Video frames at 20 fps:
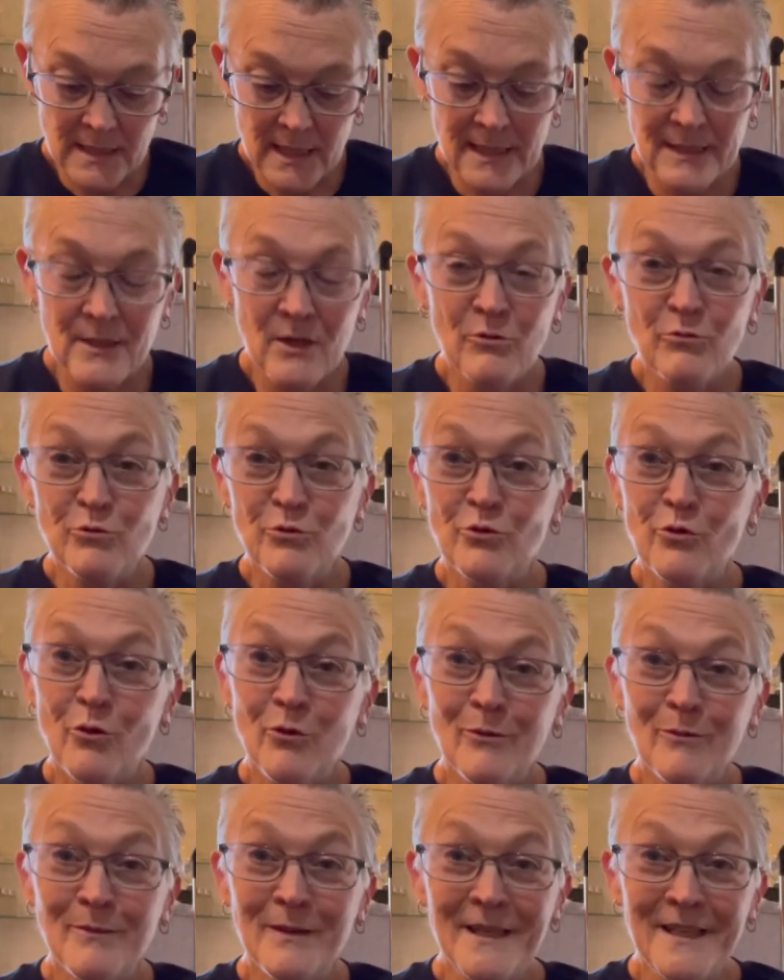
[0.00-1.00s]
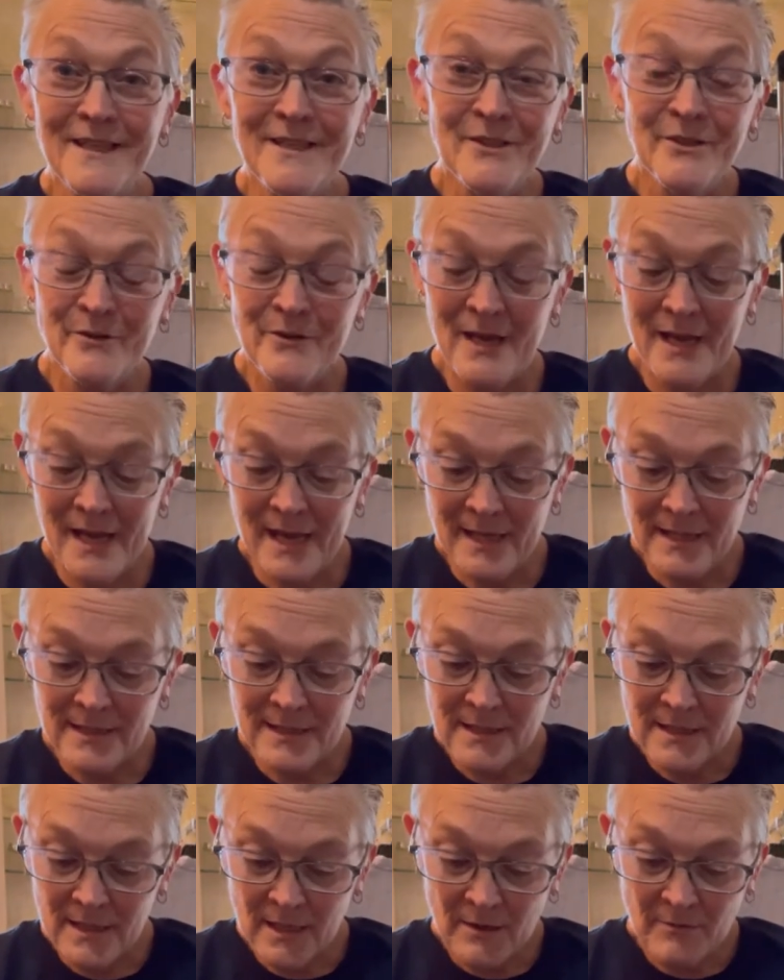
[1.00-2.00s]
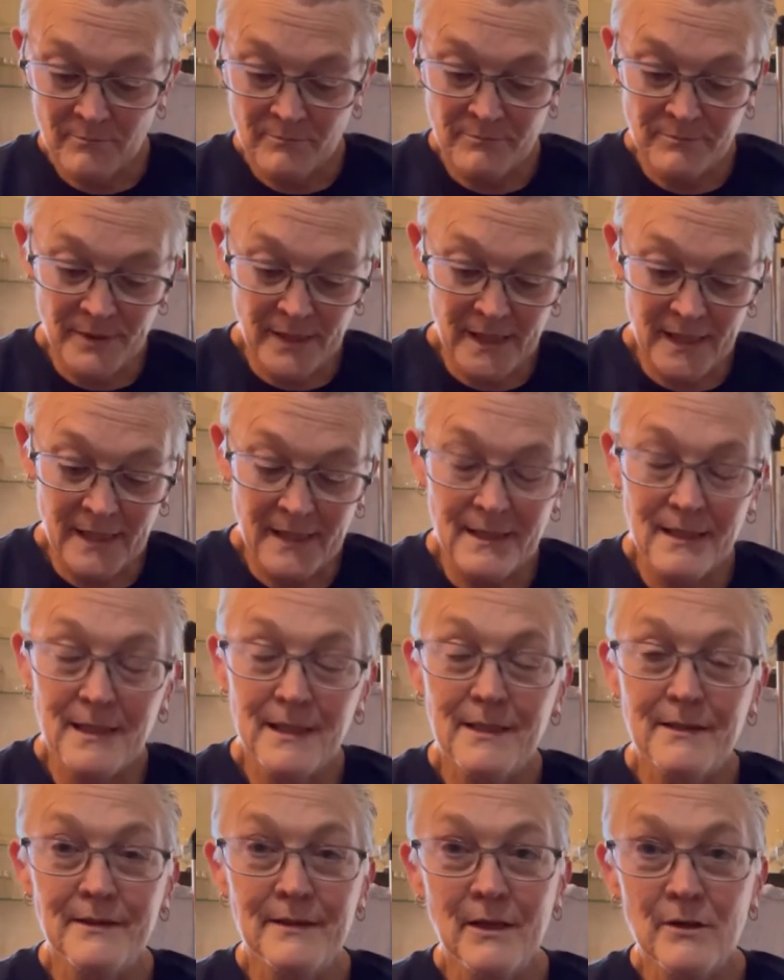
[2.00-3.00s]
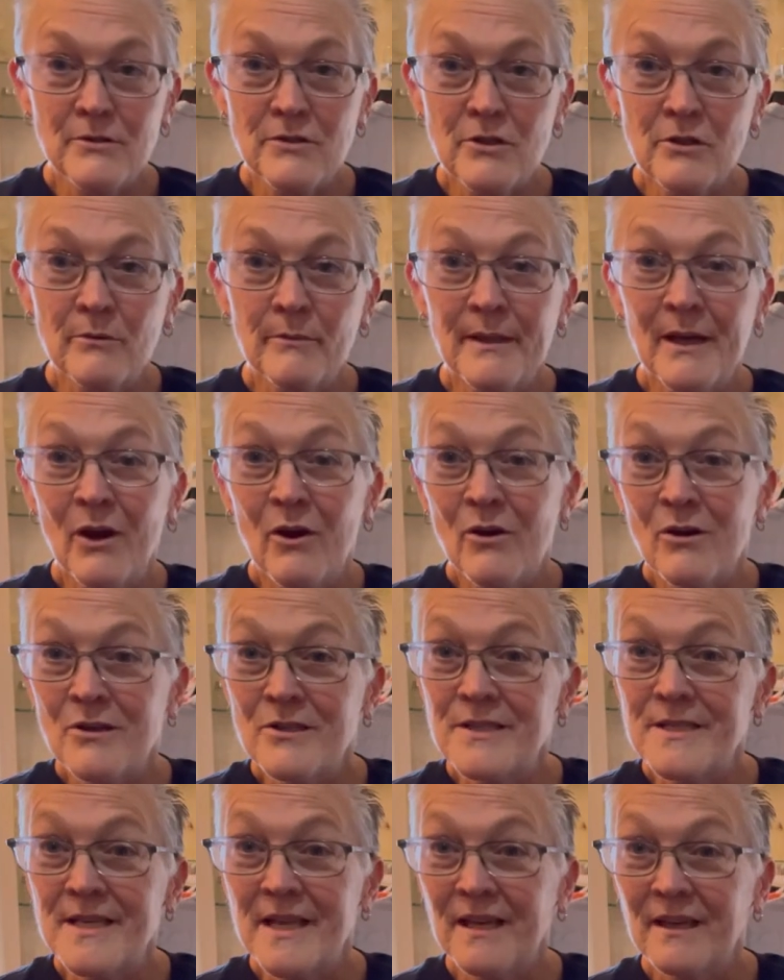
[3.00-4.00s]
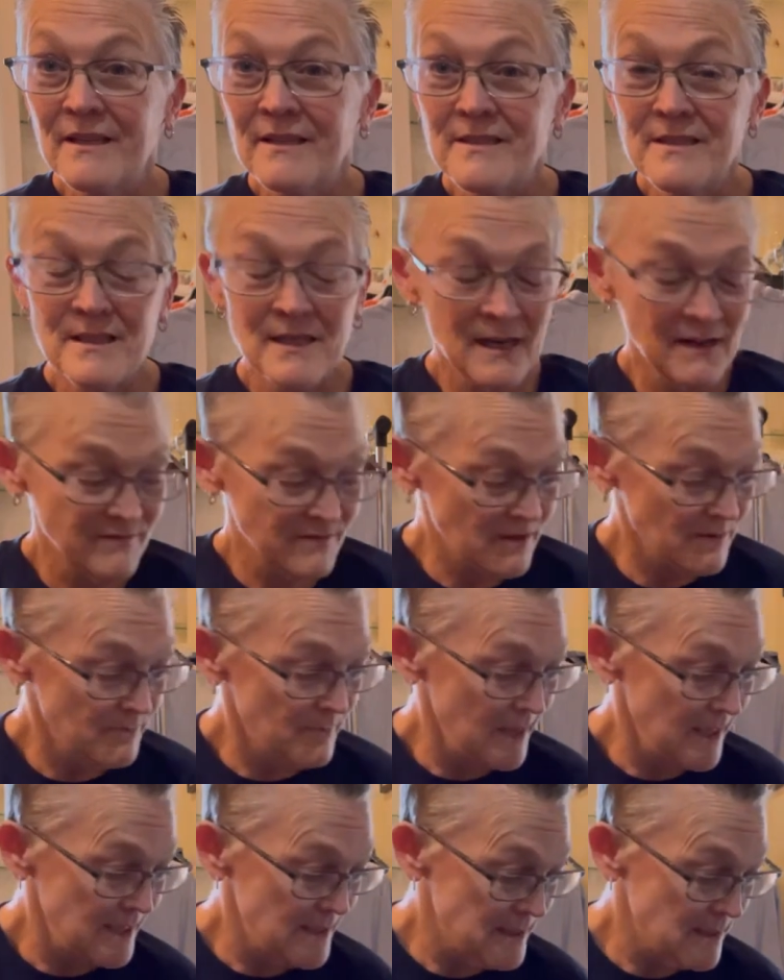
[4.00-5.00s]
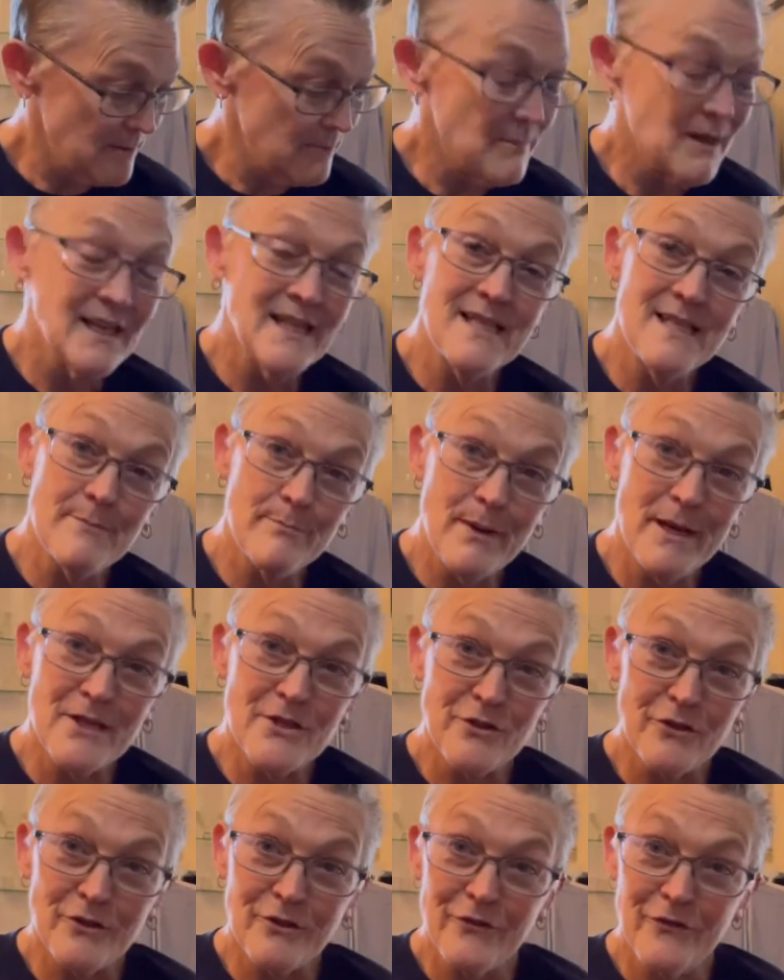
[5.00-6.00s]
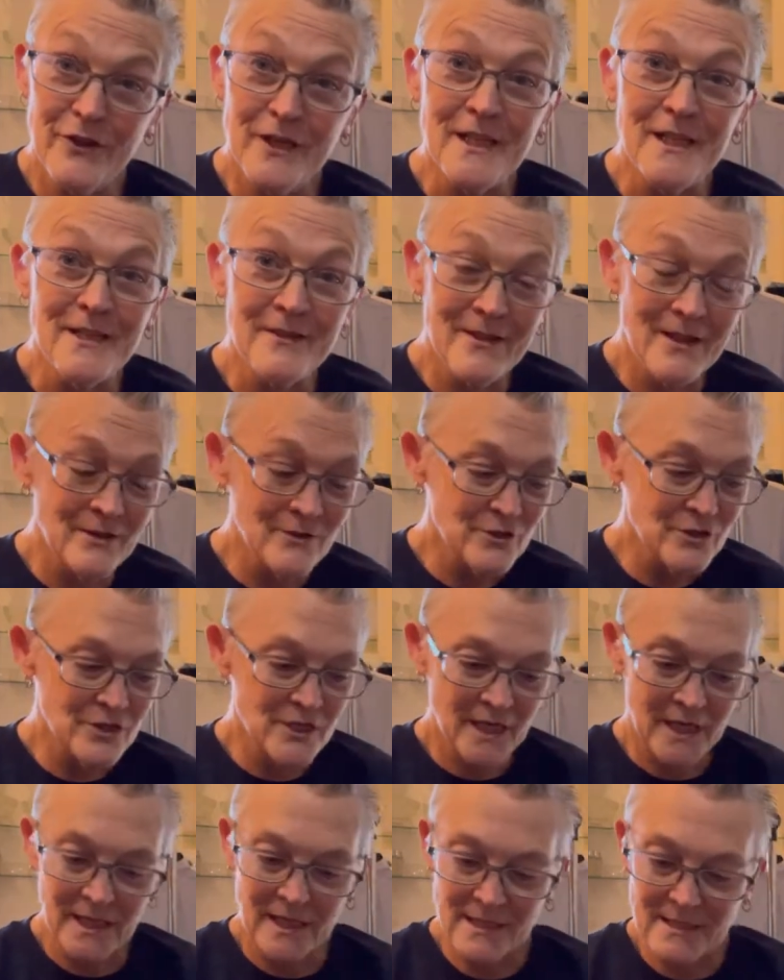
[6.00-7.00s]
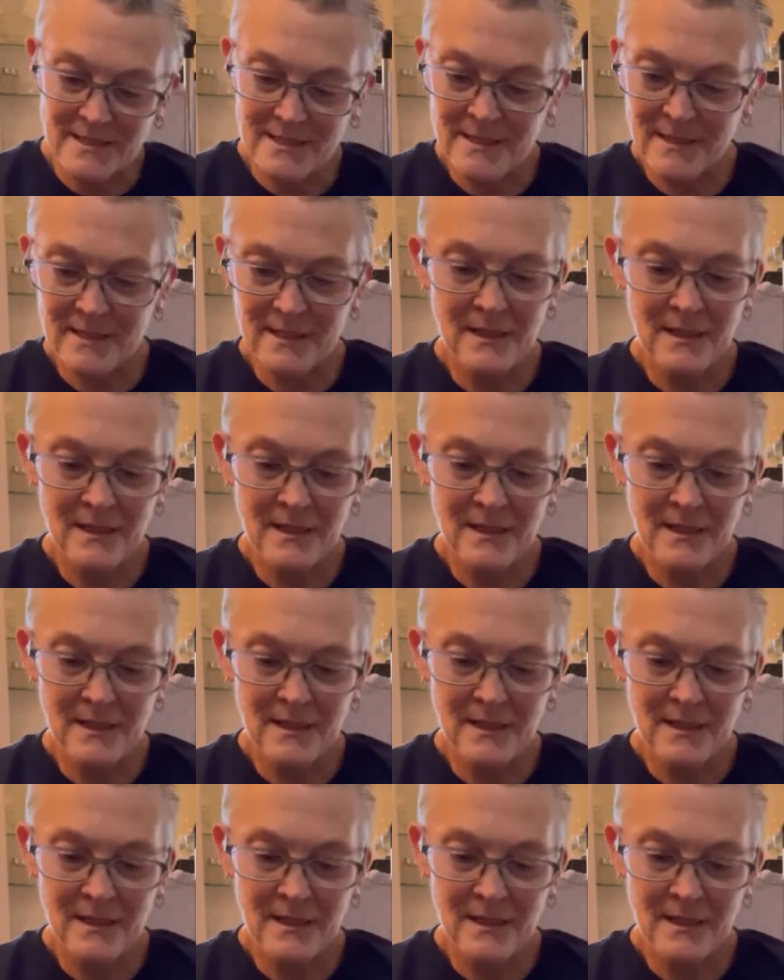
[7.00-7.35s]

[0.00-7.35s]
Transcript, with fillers: I don't normally do that, but those are going to be a hard sell. It's going to have to be somebody special to fit into those jeans.